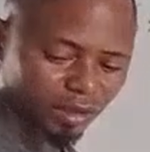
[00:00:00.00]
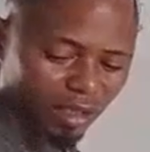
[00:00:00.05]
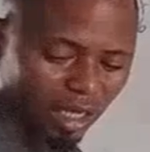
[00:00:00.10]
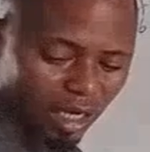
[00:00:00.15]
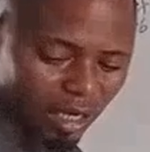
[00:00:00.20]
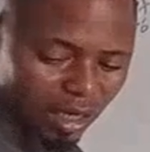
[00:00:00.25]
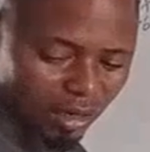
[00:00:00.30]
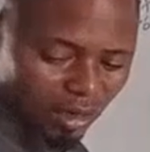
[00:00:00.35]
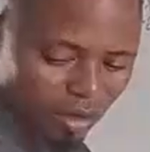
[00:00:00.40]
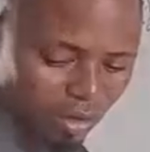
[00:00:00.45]

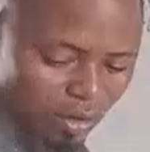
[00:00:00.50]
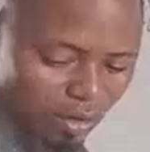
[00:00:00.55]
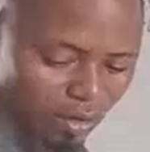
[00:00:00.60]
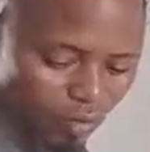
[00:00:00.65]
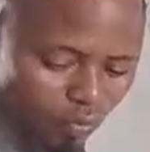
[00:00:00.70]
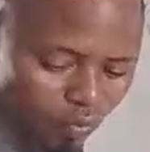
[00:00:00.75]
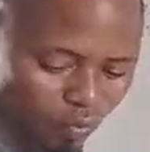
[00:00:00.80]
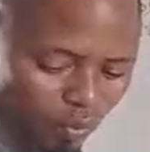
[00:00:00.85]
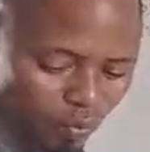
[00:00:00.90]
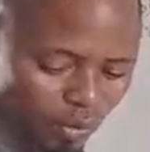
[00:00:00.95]
now
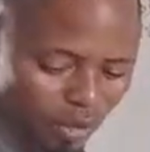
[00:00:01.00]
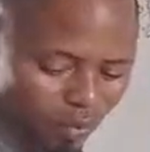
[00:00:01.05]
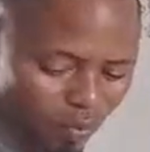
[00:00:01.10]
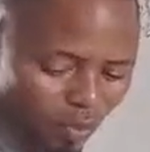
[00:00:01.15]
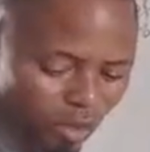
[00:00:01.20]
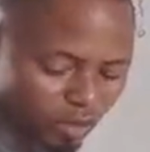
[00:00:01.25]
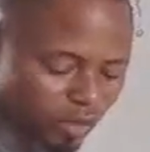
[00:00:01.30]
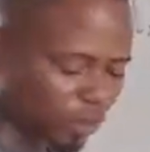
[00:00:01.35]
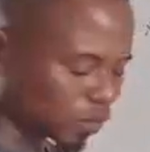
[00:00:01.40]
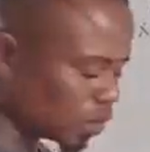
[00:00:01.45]
will be
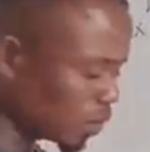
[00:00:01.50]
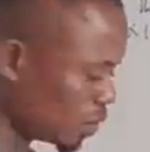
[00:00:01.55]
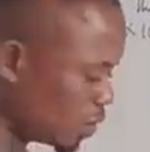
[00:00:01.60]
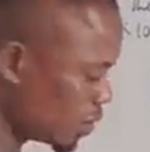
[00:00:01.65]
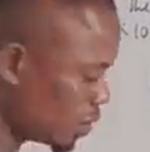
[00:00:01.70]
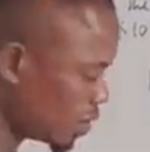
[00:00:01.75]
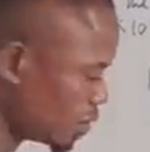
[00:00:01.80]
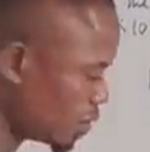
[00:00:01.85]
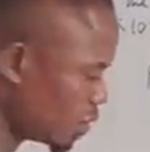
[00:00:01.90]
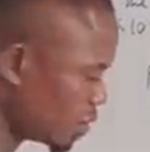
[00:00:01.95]
equal
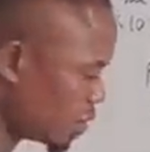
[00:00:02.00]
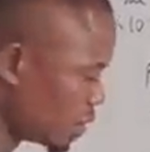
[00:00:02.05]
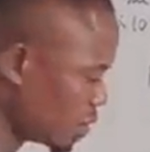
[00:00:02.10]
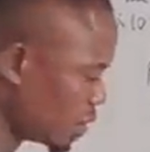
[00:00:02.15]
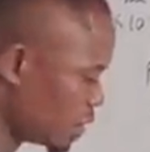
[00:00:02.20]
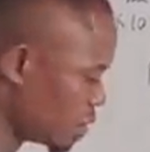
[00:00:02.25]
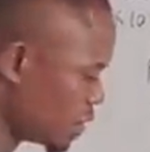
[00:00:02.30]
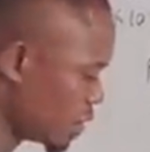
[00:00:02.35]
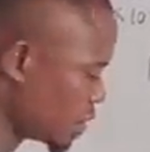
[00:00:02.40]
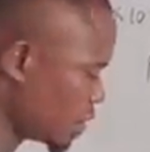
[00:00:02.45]
to
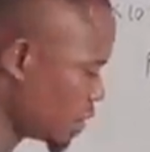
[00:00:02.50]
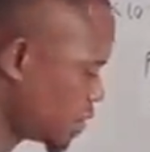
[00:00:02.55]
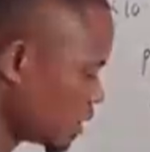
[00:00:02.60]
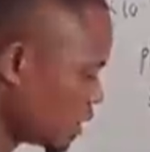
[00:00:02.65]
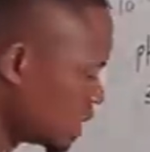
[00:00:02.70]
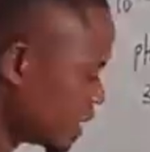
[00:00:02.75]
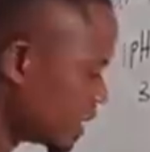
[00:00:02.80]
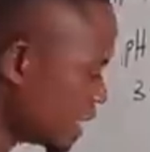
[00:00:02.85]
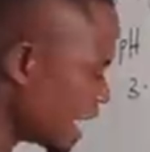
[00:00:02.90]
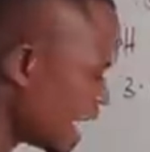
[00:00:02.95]

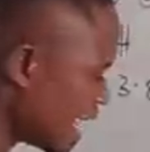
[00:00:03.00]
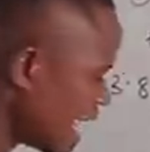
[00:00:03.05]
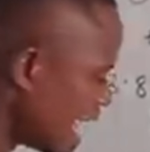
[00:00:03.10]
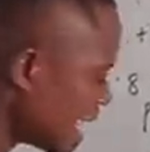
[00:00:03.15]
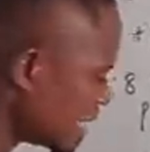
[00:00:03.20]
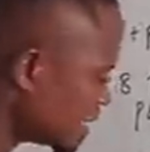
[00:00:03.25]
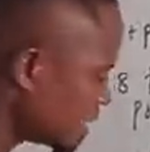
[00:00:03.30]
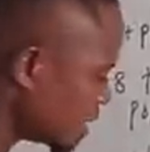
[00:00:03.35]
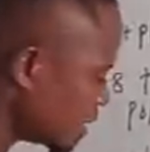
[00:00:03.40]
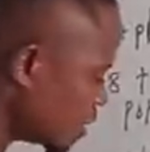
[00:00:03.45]
the
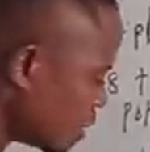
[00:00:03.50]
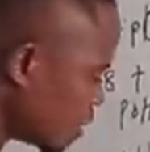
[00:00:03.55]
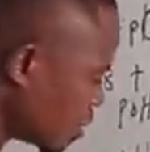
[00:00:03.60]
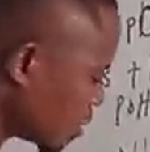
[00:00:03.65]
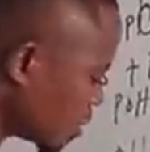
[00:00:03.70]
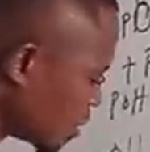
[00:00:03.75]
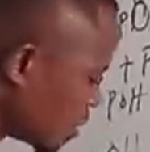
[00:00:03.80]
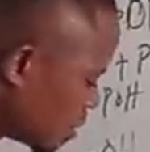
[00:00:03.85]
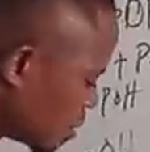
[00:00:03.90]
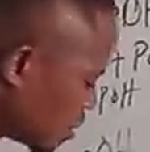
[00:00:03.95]
antilog